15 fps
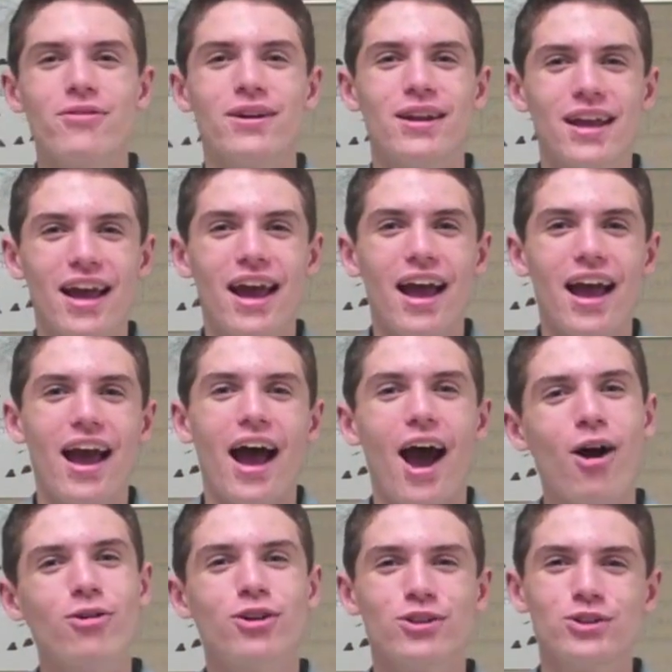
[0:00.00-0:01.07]
it.
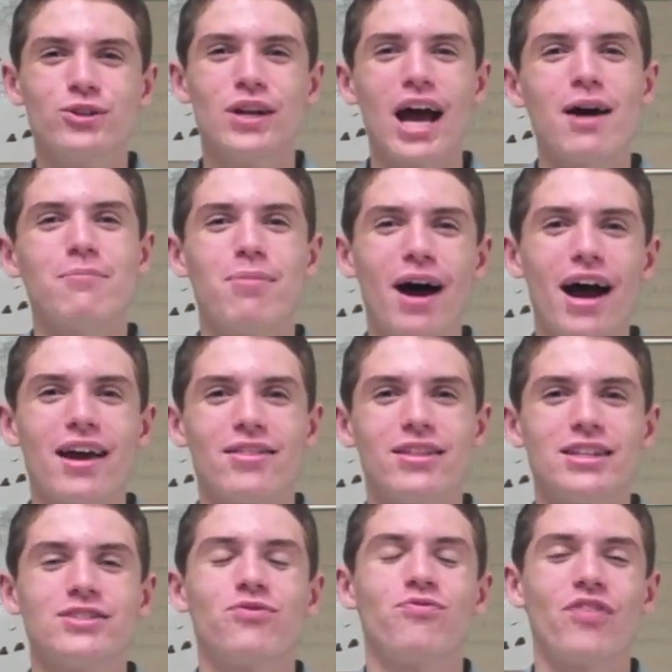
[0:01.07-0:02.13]
How could you not buy
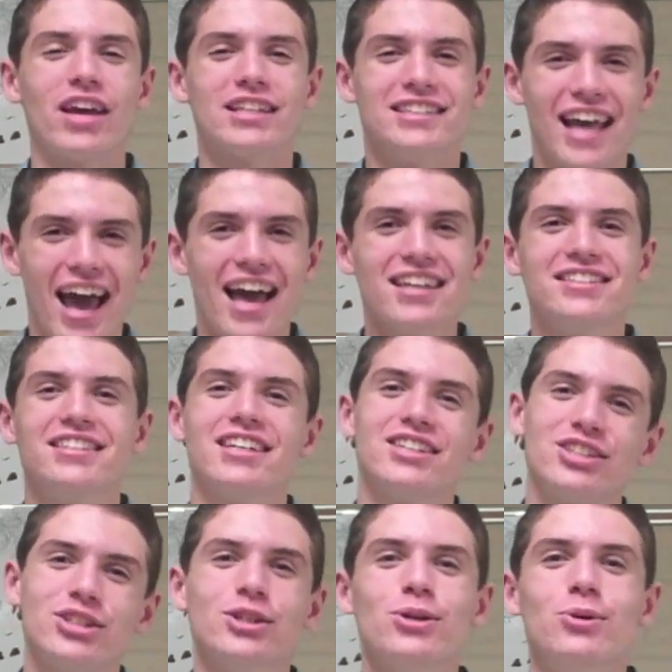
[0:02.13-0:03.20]
this fantastic
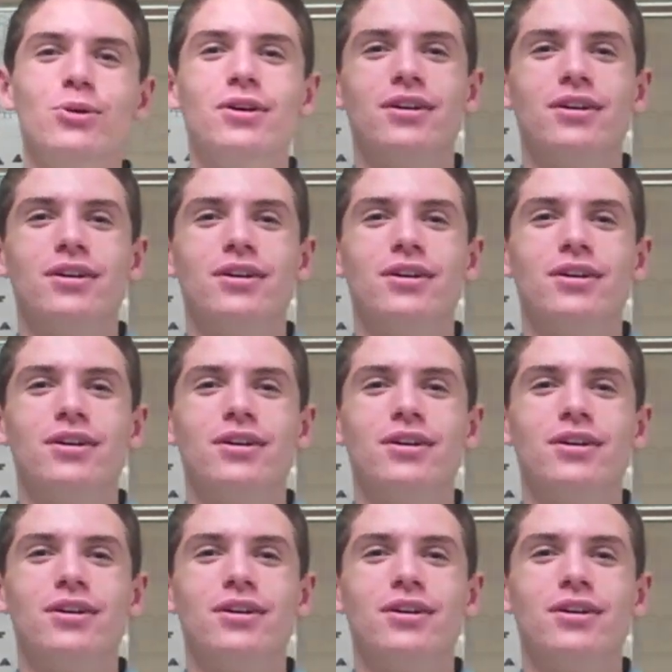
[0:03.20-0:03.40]
shoe?